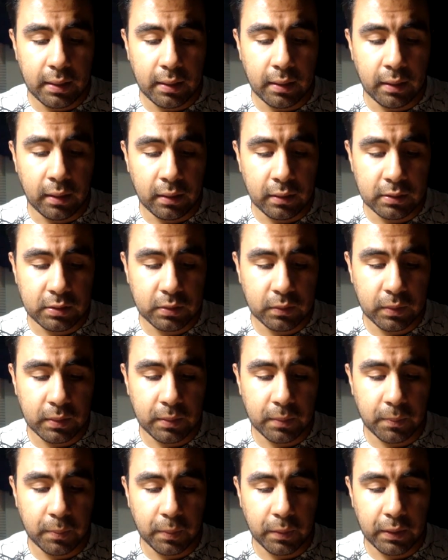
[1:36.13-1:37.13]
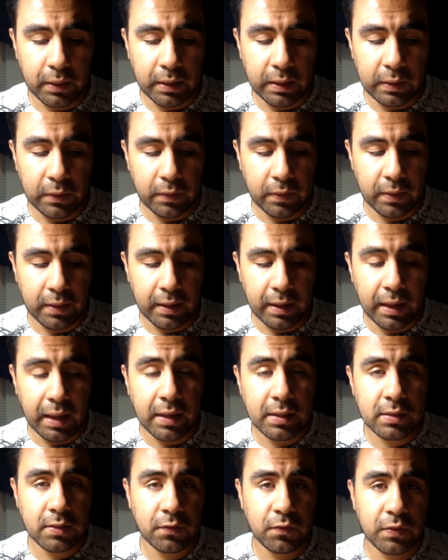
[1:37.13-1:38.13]
And I also want to point out that
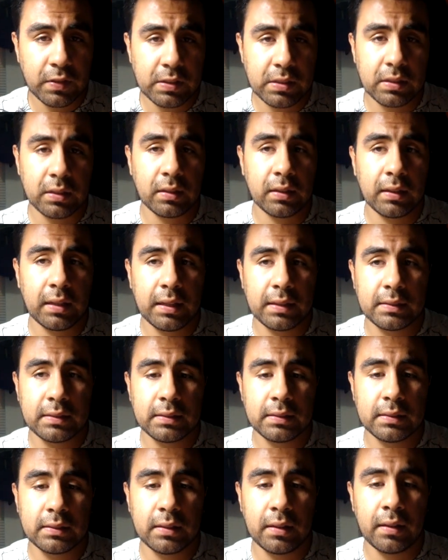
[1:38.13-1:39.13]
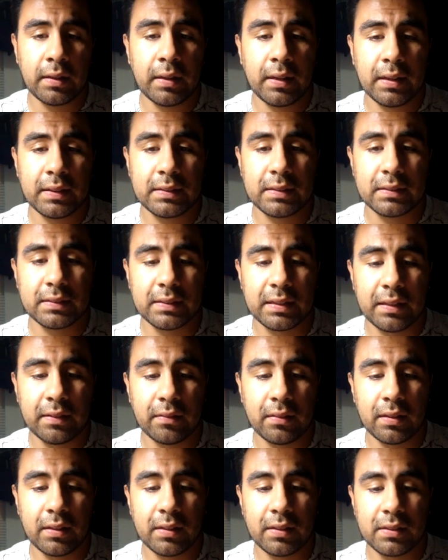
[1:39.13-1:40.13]
Asian fit sunglasses aren't
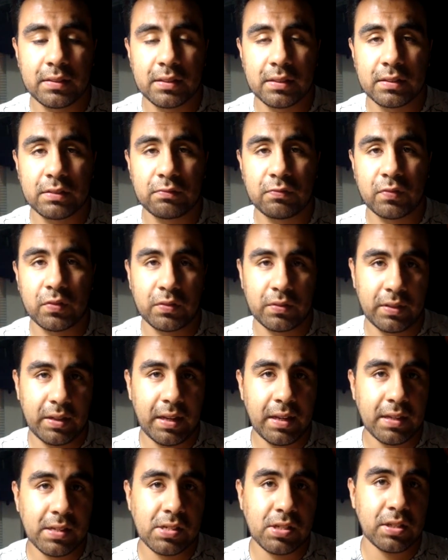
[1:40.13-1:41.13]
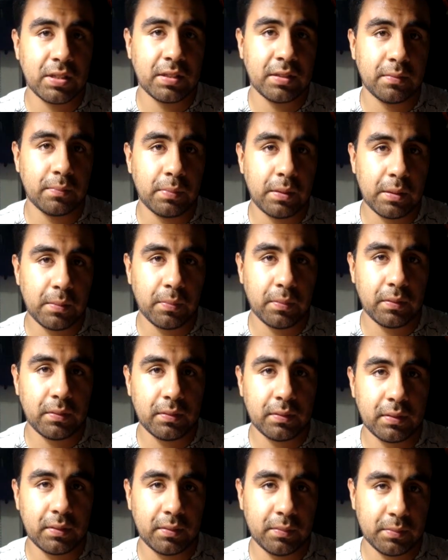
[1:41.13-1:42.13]
necessarily just for Asian people.
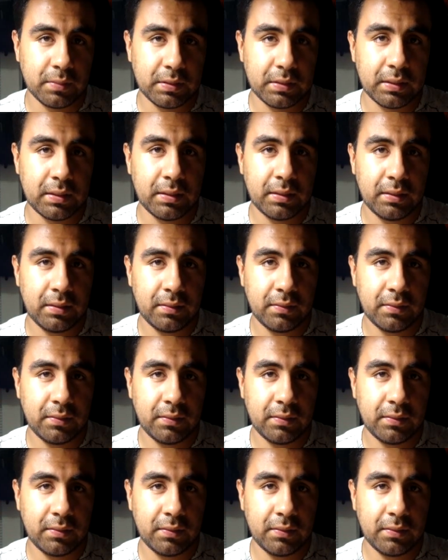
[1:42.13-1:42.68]
You know what I'm saying?